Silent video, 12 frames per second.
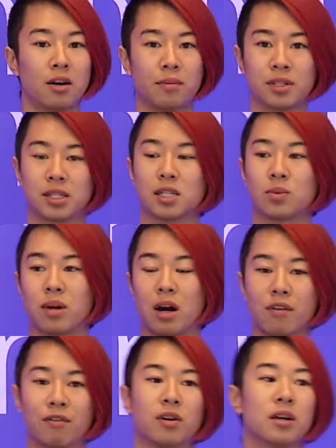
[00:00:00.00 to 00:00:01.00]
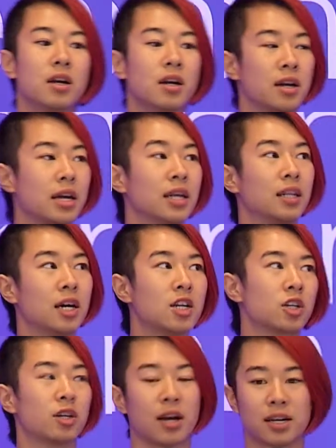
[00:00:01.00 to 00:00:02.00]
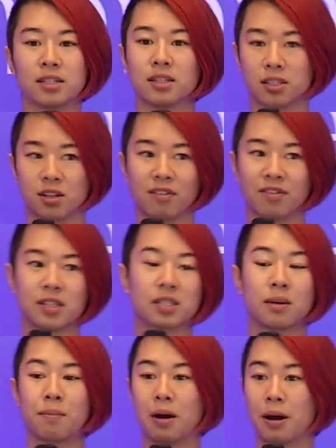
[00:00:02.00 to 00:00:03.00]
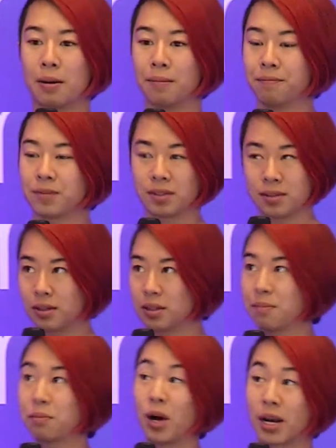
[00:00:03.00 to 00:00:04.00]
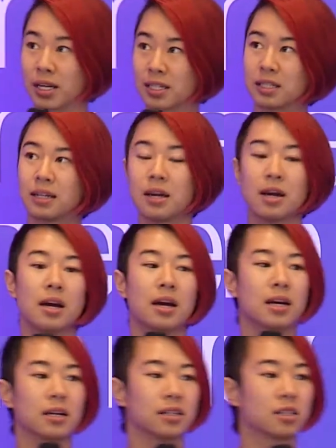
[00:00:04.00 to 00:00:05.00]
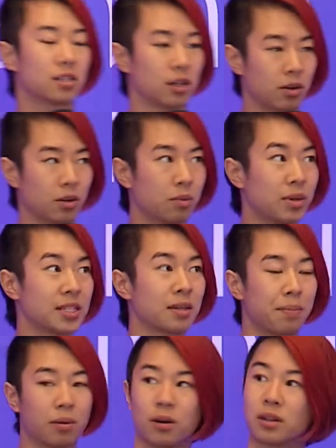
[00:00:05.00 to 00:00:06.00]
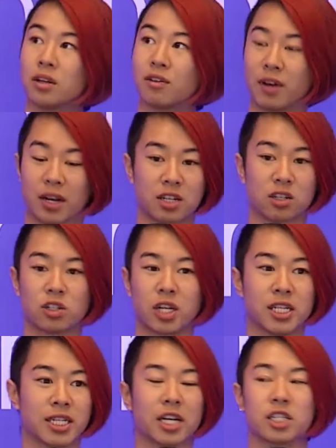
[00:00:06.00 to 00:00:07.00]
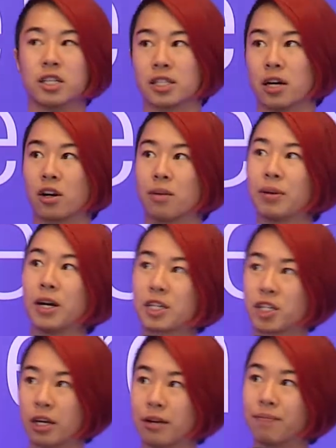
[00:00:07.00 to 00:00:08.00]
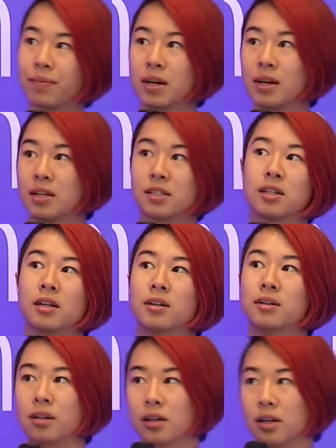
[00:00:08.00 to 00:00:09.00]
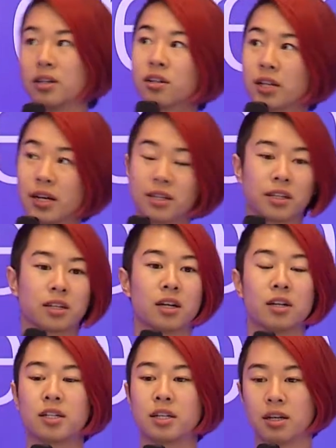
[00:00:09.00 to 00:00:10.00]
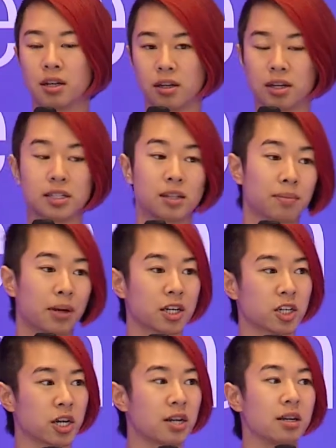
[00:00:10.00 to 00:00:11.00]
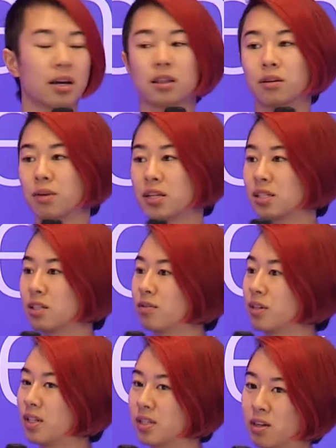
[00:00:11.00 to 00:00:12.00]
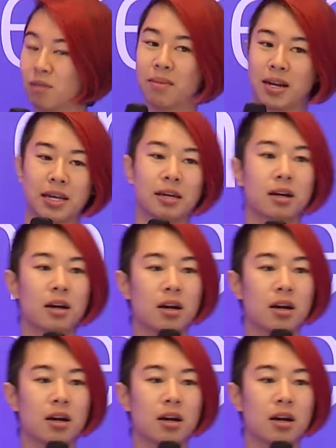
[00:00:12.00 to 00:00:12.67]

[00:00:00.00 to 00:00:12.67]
almost as we offer a ledger as a service product. So we support their financial transactions on our blockchain. So our underlying technology is the blockchain, and the reasons for this are many,